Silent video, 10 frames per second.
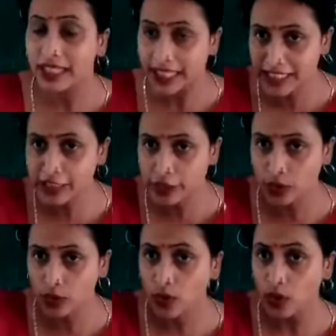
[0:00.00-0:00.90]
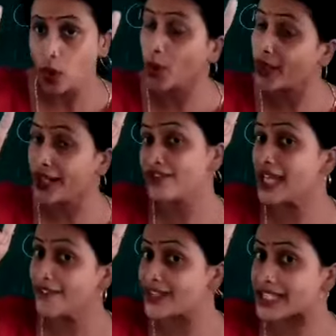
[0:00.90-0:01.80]
Isn't it, no? Already we
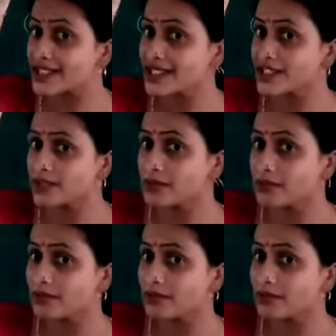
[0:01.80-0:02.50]
have discussed